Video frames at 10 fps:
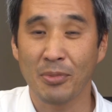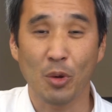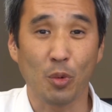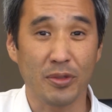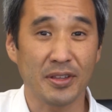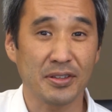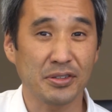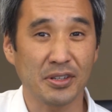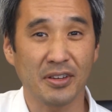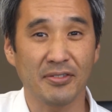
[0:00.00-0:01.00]
Within the
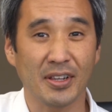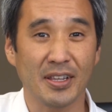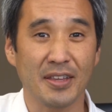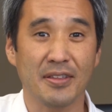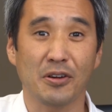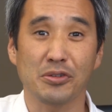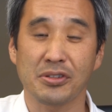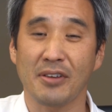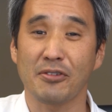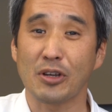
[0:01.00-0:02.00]
city of LA, there are
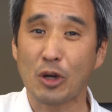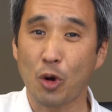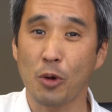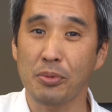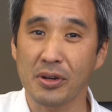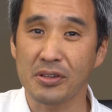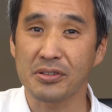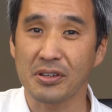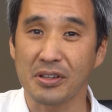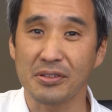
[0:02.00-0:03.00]
several incorporated
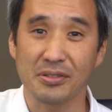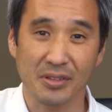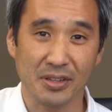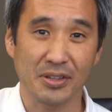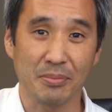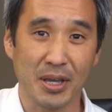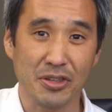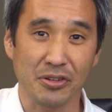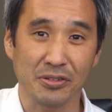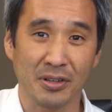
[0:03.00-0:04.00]
cities, as I
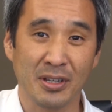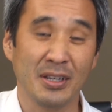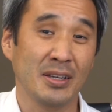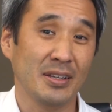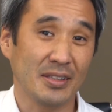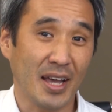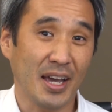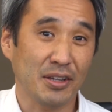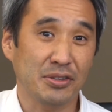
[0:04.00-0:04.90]
mentioned, like